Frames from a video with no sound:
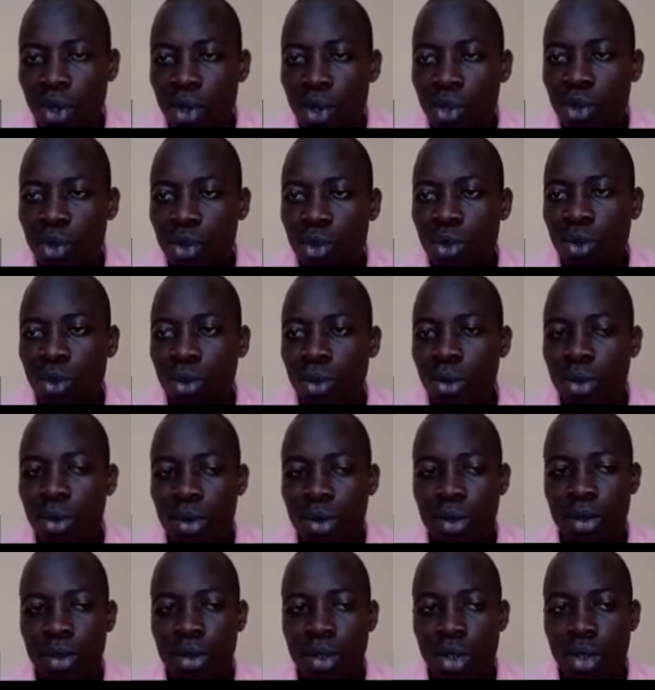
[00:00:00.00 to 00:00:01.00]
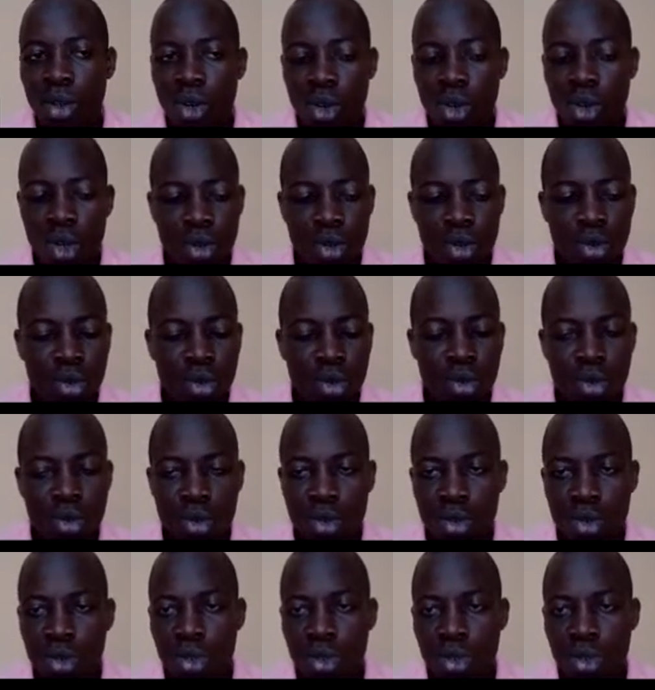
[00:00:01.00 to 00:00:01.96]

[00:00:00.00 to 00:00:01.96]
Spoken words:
for you on